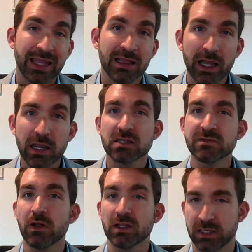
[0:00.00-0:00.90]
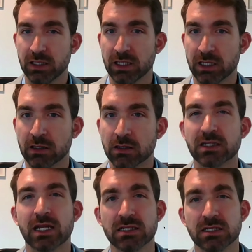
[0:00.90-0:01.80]
In light of this volatility,
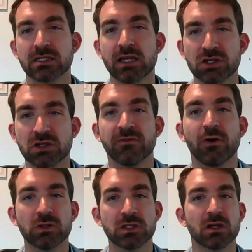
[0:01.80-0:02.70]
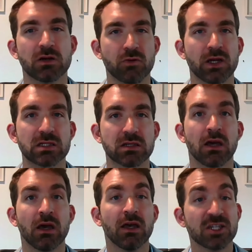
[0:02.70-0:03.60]
today's discussion focuses on risk,
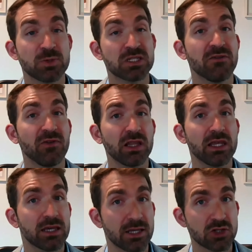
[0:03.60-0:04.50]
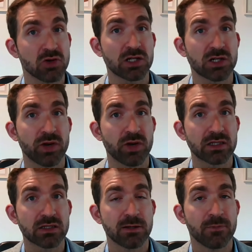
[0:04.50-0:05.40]
specifically construction
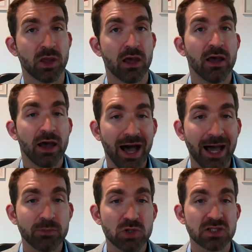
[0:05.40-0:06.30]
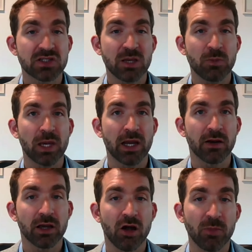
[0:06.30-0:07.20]
risks. I'm Justin St.
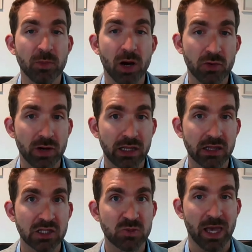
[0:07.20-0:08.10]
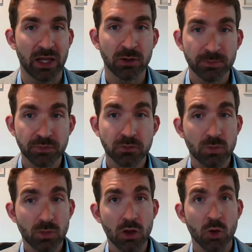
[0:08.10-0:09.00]
Pierre, and I'll be moderating this panel
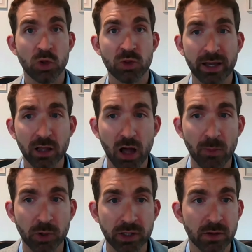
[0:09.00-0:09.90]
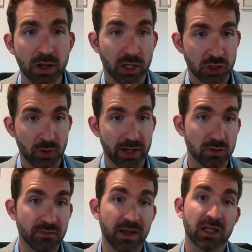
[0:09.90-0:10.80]
with Michael Hopwood,
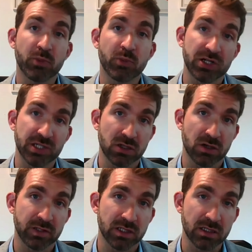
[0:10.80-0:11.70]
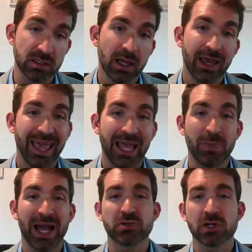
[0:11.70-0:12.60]
Director at Valen Project Services,
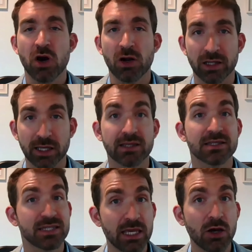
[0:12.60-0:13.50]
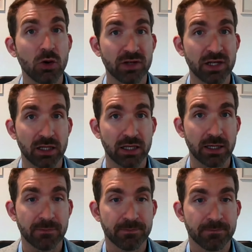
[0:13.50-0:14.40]
and Patrick Connolly, CEO of
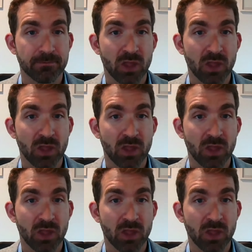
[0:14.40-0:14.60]
Anility.